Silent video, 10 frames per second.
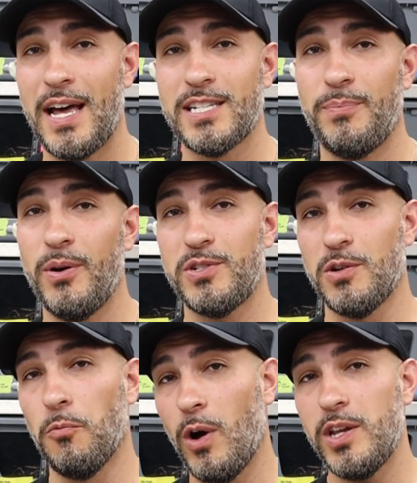as opposed
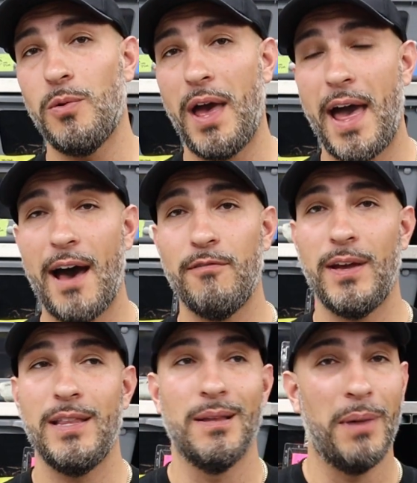to what you
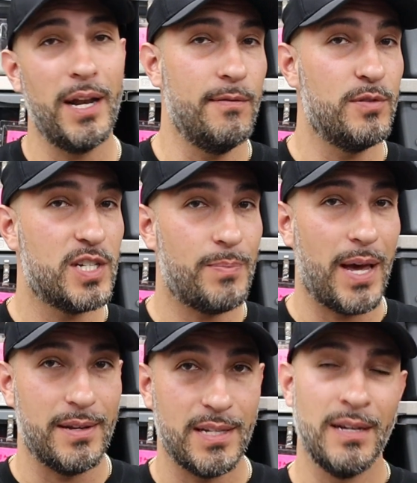have and the money you
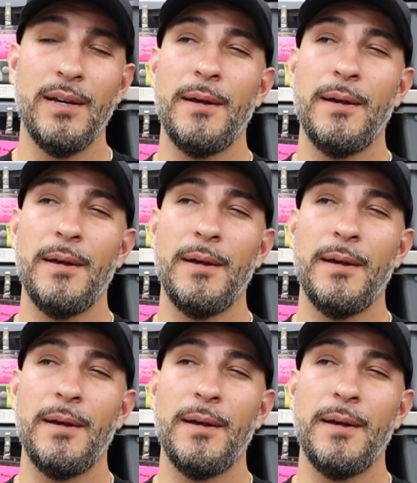spent.